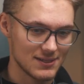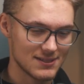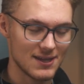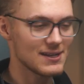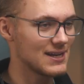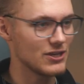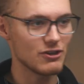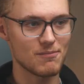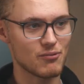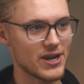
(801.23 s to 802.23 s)
Suddenly
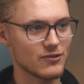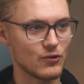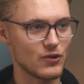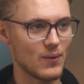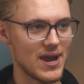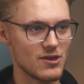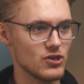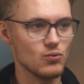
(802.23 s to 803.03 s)
you can break through in a way that